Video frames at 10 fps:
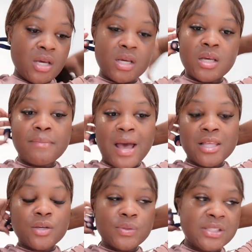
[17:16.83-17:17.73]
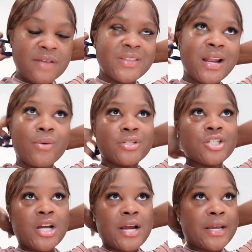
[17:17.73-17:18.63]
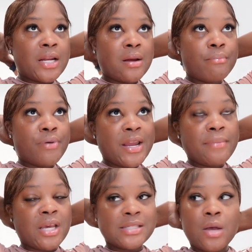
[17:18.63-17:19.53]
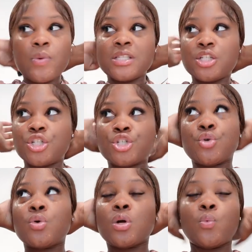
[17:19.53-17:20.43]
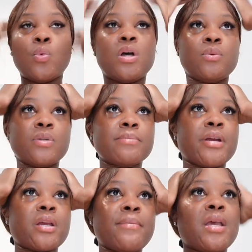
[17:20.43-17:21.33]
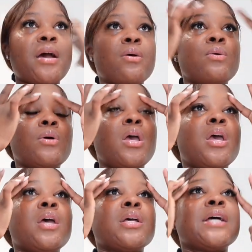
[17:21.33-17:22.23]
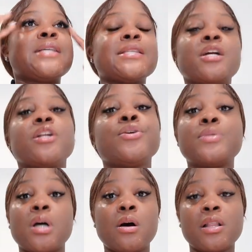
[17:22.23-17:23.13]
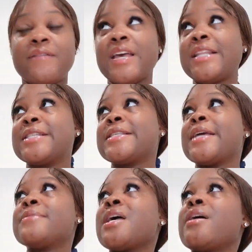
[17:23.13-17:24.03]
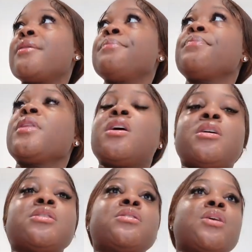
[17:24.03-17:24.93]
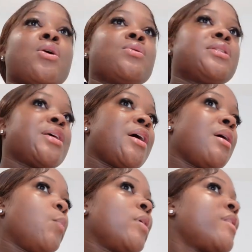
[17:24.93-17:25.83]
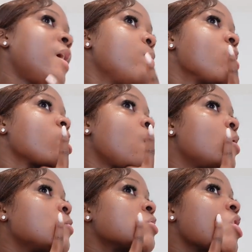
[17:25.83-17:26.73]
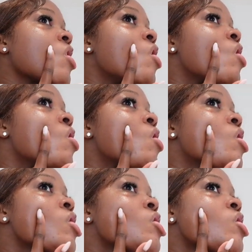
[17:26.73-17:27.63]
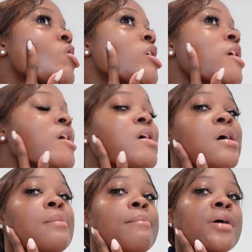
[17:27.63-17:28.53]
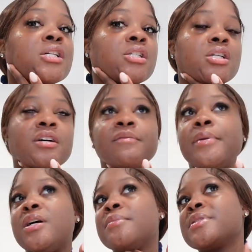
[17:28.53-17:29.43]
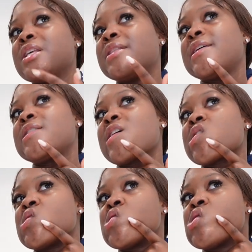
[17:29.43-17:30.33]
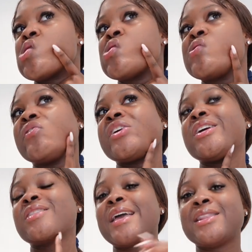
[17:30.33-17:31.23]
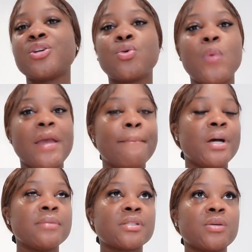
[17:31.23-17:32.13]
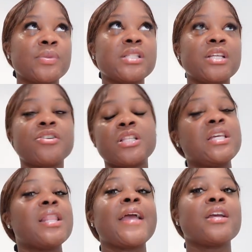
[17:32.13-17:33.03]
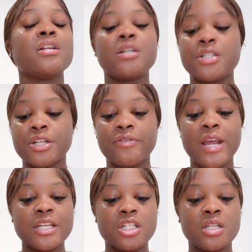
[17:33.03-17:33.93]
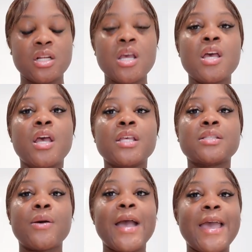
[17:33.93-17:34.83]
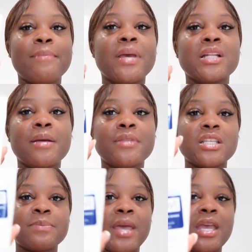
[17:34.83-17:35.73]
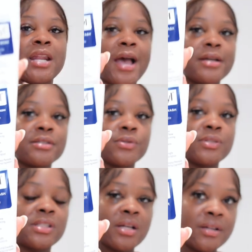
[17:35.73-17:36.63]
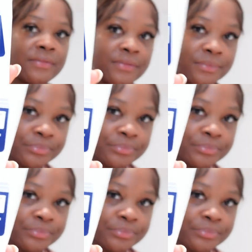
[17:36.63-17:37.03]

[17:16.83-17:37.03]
Good Molecule stuff that I was trying a break because I wasn't sure what was breaking me out because I started using all of that at the same time. So to help with that breakout, it was like all along here, a bunch of bumps, and then like all over here, like little white bumps. It was literally like an allergic reaction. So I had picked up this Panoxyl stuff.